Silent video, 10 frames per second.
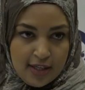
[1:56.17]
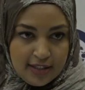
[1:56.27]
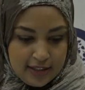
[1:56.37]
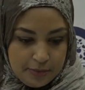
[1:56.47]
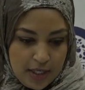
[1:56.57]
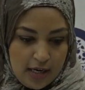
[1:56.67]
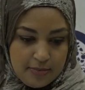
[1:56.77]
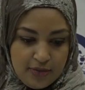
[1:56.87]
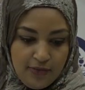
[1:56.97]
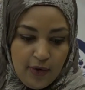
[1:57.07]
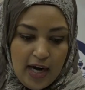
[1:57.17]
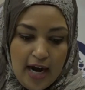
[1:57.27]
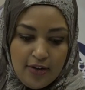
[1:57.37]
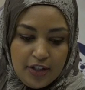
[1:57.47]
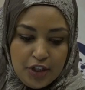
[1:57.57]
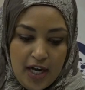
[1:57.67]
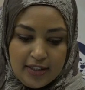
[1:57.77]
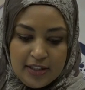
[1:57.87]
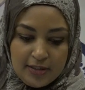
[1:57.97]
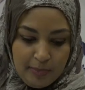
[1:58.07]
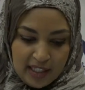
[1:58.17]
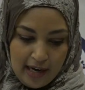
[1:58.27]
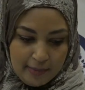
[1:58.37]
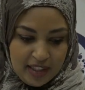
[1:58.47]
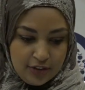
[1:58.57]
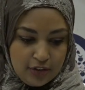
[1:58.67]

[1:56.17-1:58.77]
sometimes for how the child is becoming.